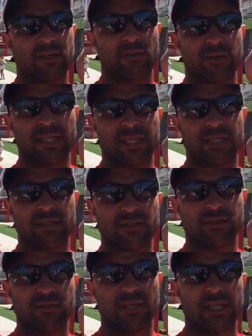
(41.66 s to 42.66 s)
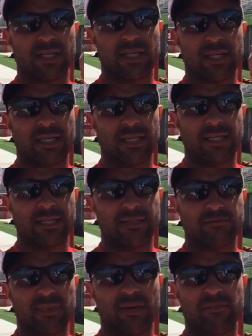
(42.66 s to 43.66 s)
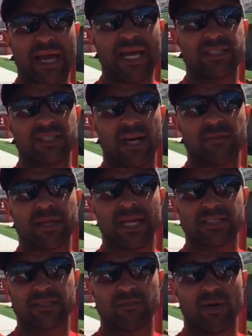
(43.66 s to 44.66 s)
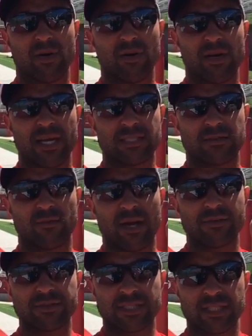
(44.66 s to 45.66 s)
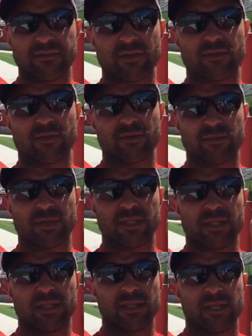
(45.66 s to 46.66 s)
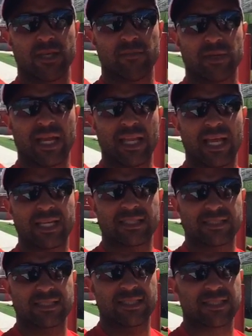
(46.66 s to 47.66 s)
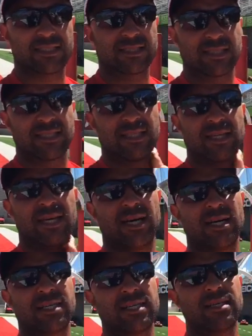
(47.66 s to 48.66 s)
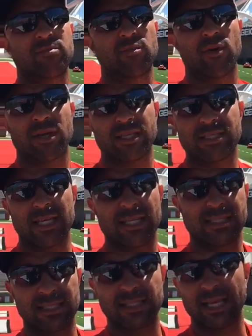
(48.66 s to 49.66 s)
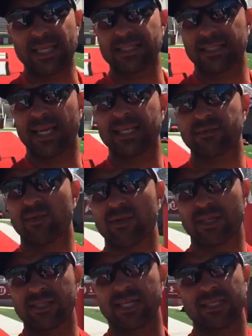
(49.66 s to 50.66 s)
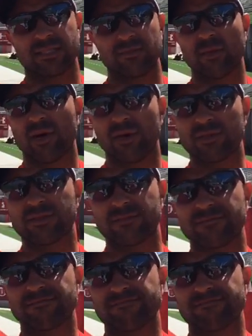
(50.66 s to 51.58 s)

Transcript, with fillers: you know, we didn't do a, a, a, bad job catching the ball as a wide receiver group, uh, but I'd like to see us uh, get more contested catches, catch more contested balls.